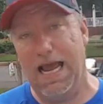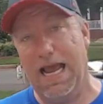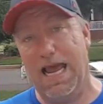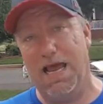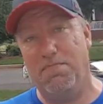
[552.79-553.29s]

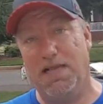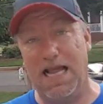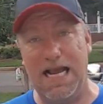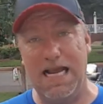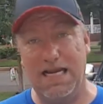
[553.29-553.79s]
had
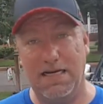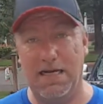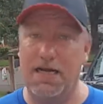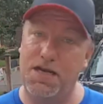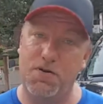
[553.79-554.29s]
planned
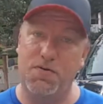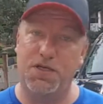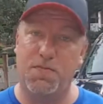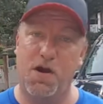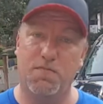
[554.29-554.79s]
on doing
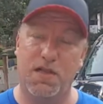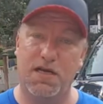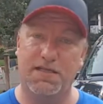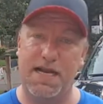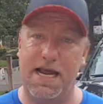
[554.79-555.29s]
the spark
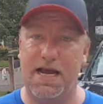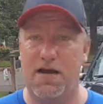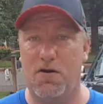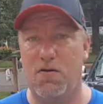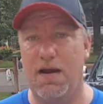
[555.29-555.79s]
plugs
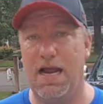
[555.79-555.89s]
now